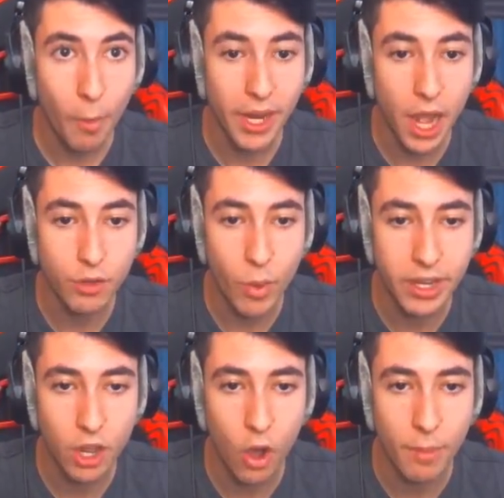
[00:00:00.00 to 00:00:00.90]
Oh my god, no,
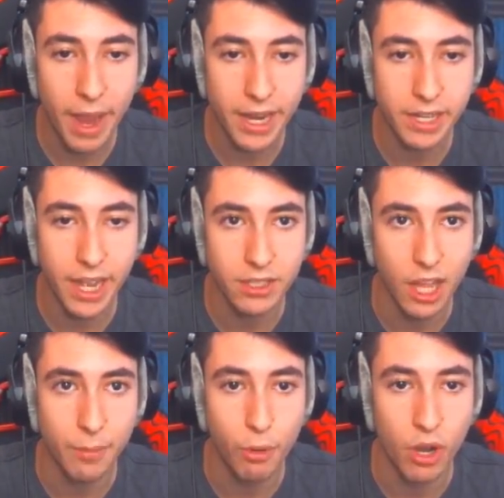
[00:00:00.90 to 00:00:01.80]
wait, no, am I gonna get
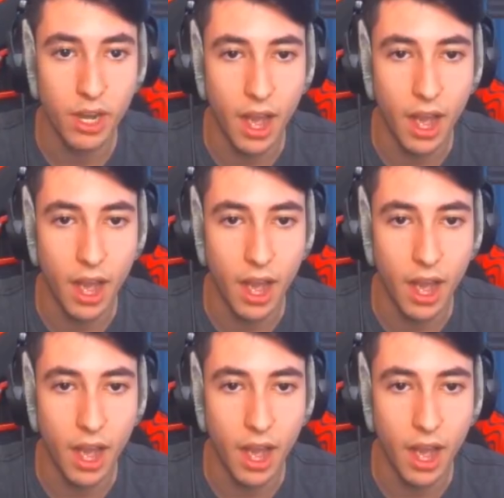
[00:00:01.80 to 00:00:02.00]
teleported?